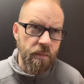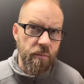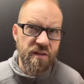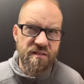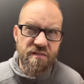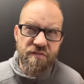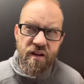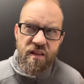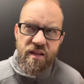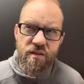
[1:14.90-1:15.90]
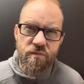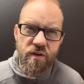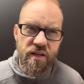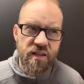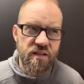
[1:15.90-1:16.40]
because it felt like the
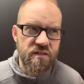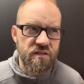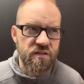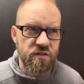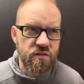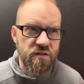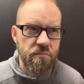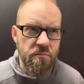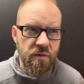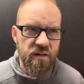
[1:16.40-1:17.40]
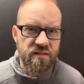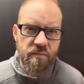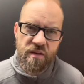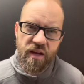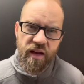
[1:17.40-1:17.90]
right thing to do to make
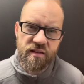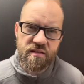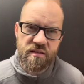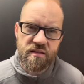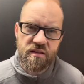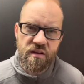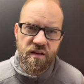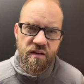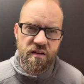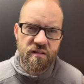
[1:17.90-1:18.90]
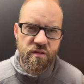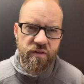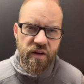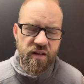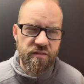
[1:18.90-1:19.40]
something excellent. And so if
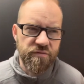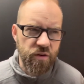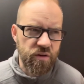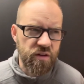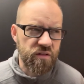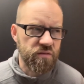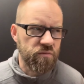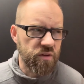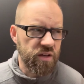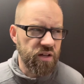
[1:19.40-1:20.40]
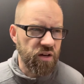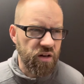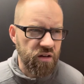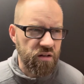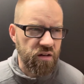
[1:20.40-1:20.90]
I can focus really
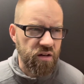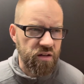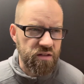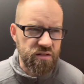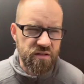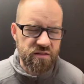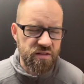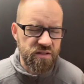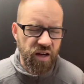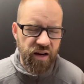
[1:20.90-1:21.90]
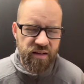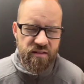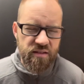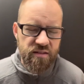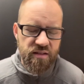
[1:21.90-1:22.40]
hard on just the tiniest
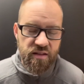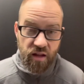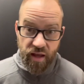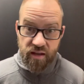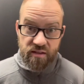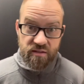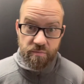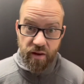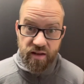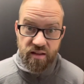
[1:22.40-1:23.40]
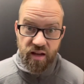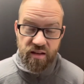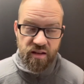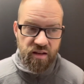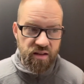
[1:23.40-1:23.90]
little detail and expect
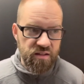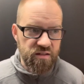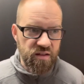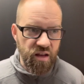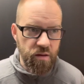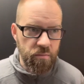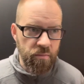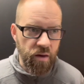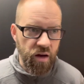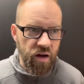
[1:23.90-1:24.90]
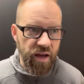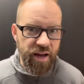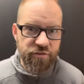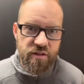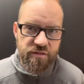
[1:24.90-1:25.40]
that same
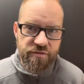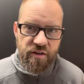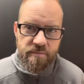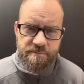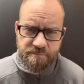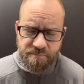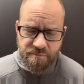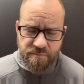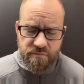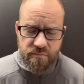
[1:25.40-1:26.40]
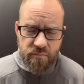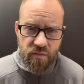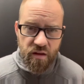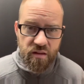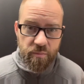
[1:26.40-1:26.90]
effort from
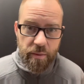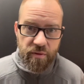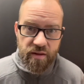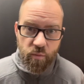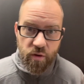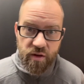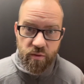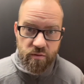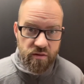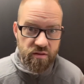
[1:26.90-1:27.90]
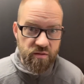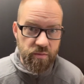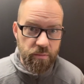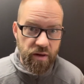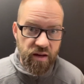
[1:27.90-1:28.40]
the people that I'm working with, whether it's my
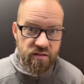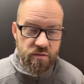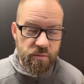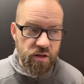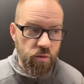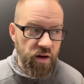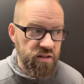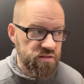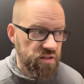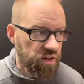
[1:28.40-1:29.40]
bands or my choirs,